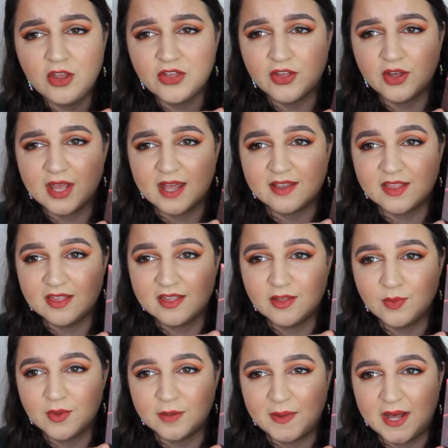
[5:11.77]
So yeah, this
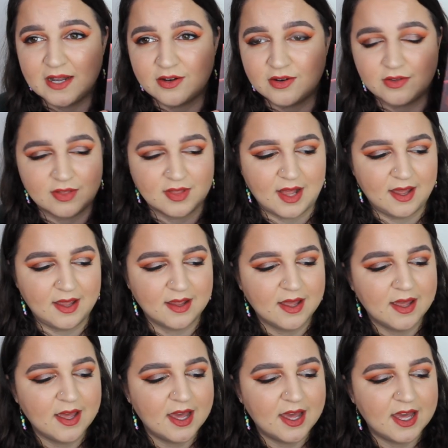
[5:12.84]
is what the palette looks like.
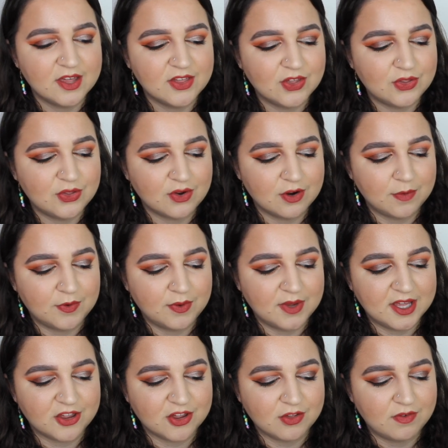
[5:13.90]
It's adorable.
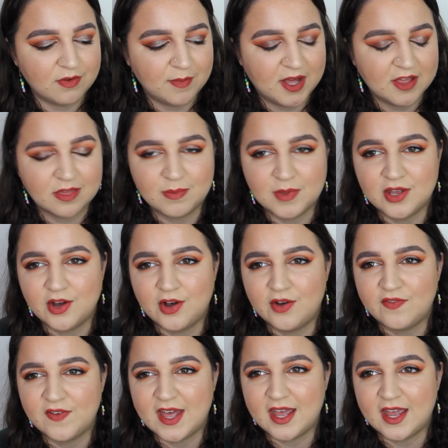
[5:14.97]
It just reminds me
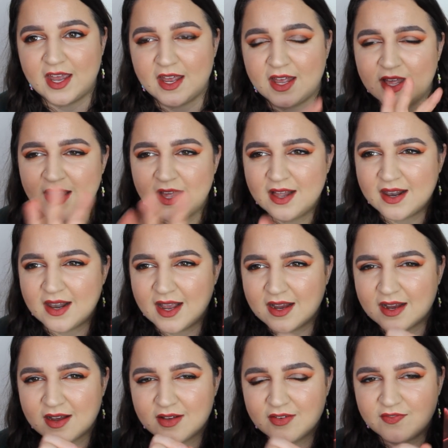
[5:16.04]
of a
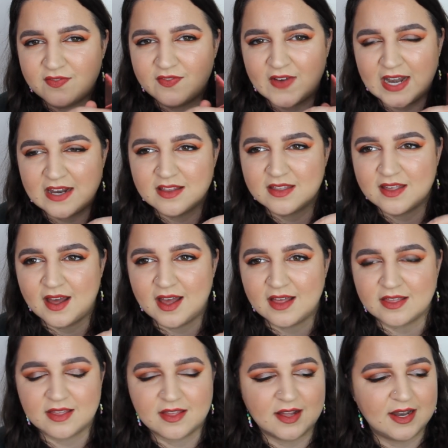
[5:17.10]
like
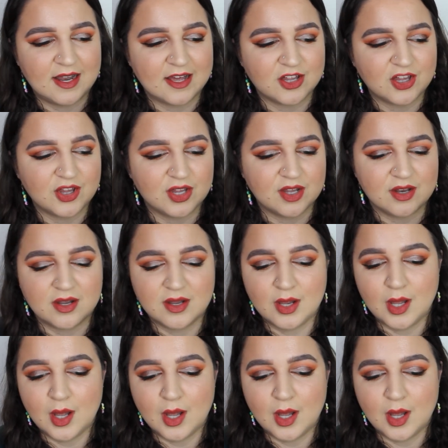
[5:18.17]
Valentine's collection.